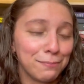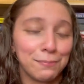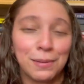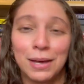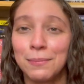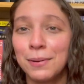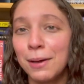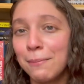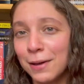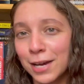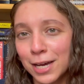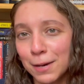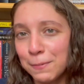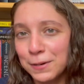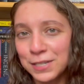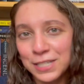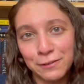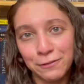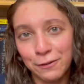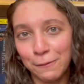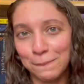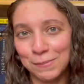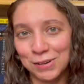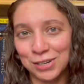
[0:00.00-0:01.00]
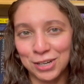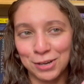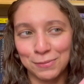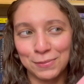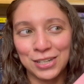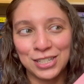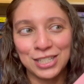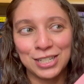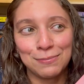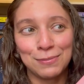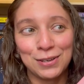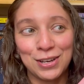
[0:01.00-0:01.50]
Maybe I pick up a different book on my
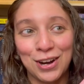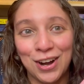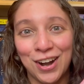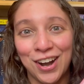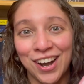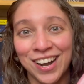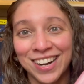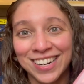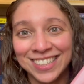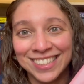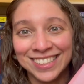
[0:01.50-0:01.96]
T B R,